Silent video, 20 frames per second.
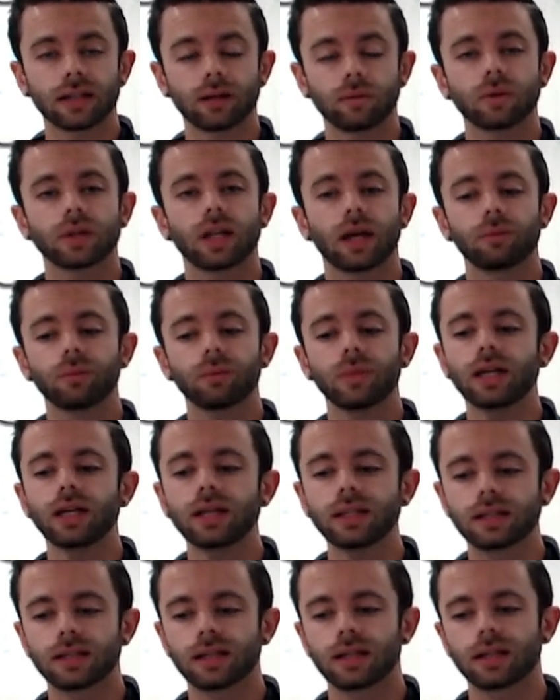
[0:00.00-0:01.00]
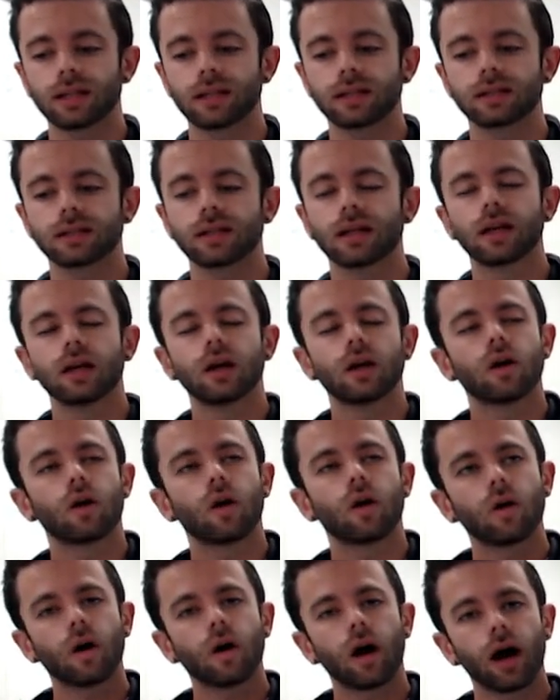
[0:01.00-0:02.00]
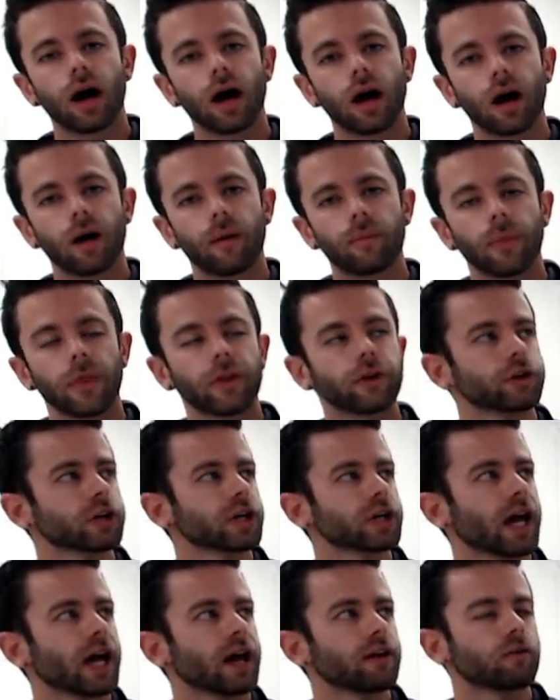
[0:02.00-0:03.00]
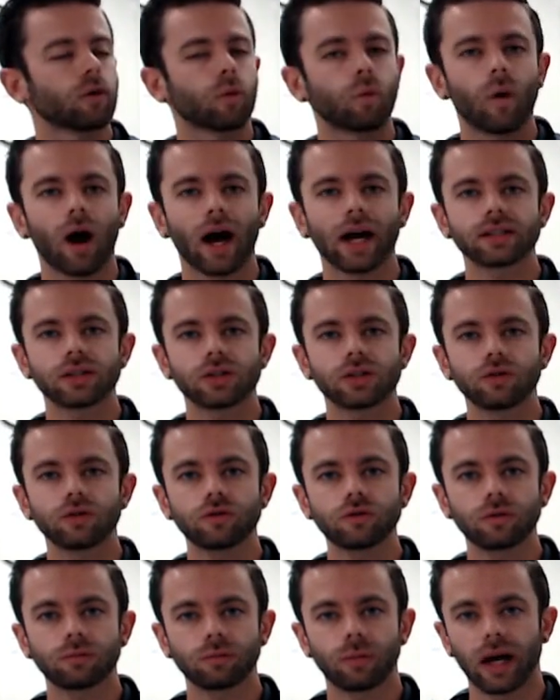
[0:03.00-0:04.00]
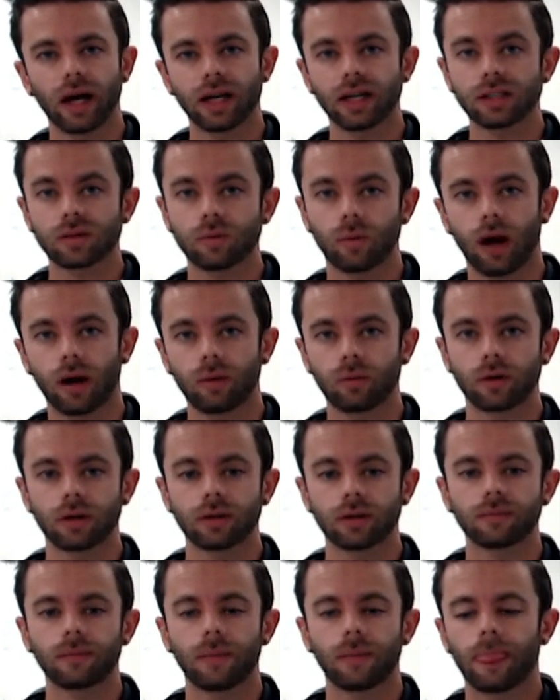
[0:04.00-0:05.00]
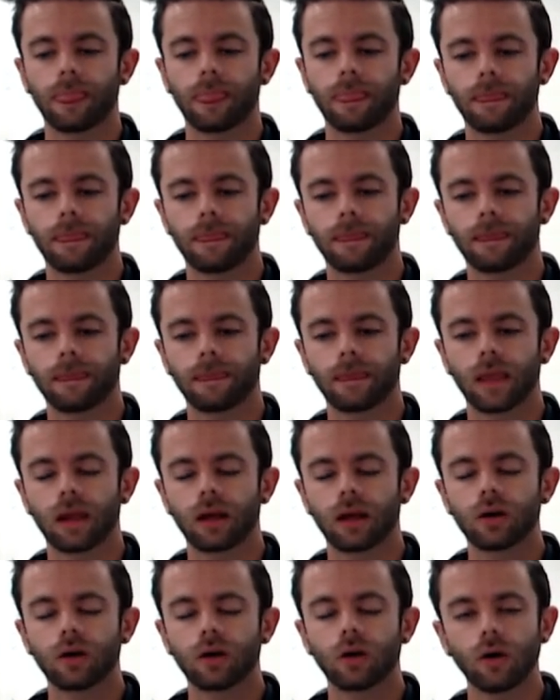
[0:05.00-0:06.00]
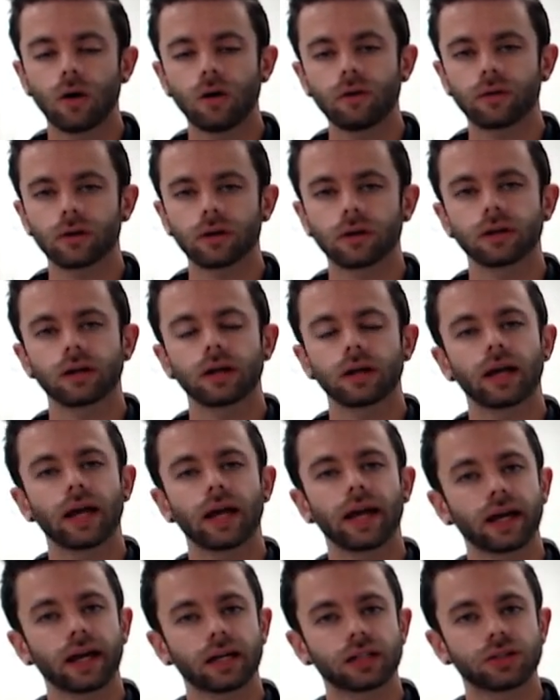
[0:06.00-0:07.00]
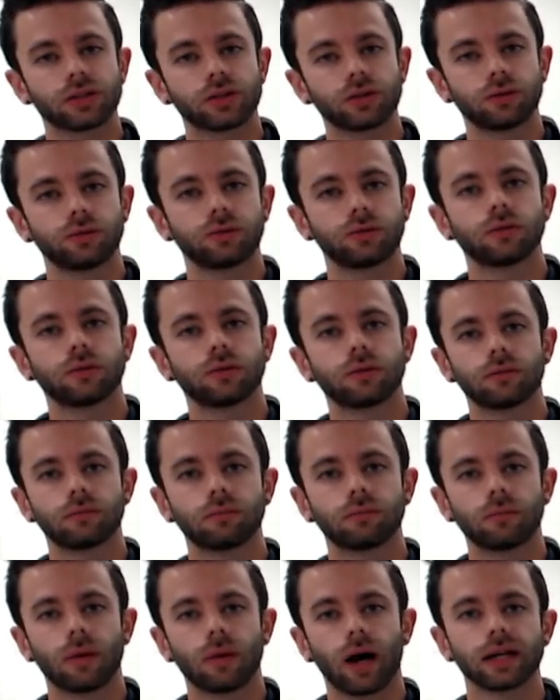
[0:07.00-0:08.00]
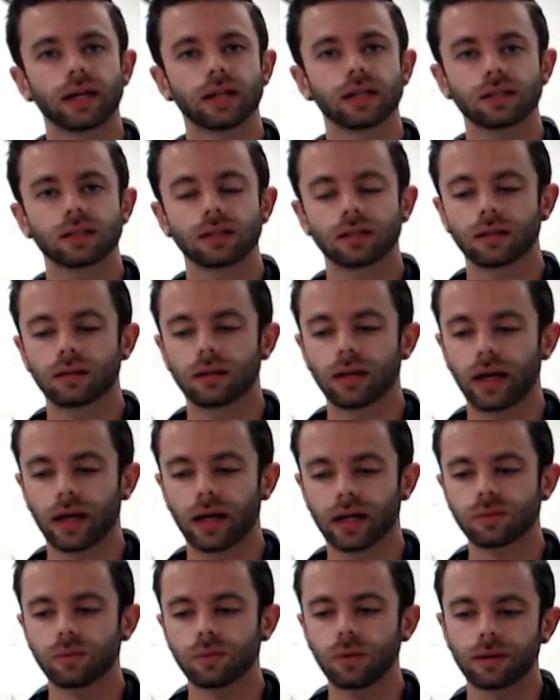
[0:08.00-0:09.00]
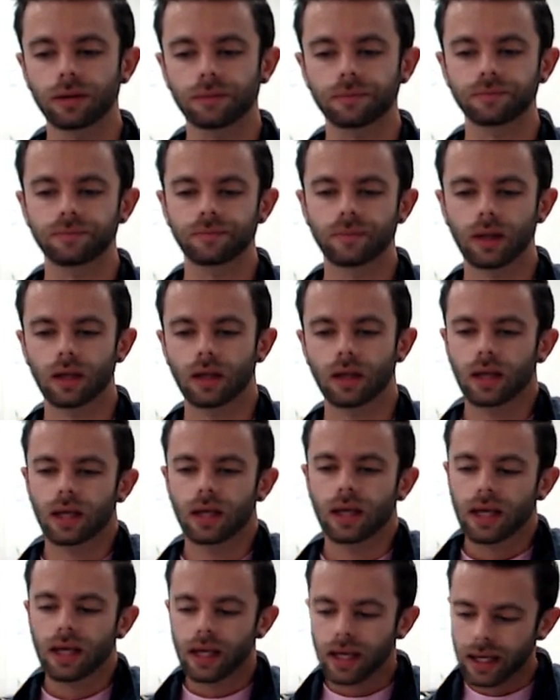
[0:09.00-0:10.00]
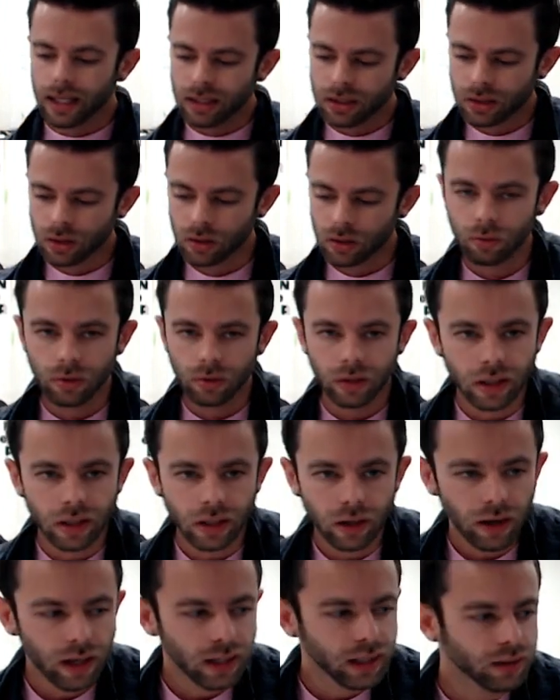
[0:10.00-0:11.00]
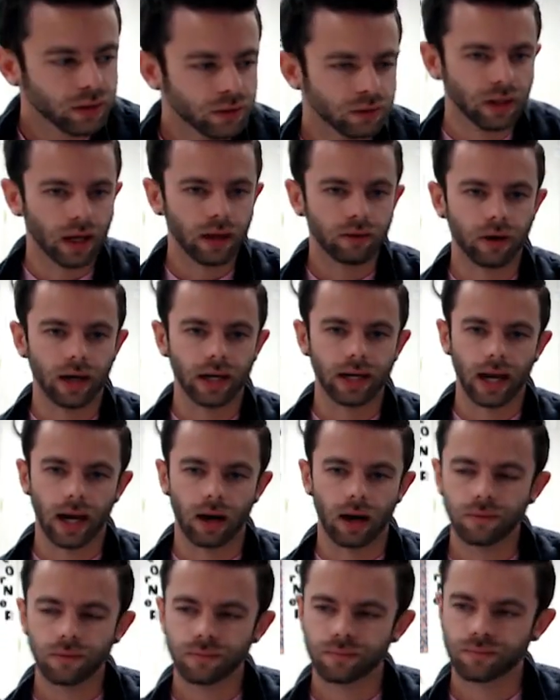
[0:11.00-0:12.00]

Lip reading: And what that means is you're going to have a y2 minus y1 over x2 minus x1. And so we're going to go ahead and do that right now.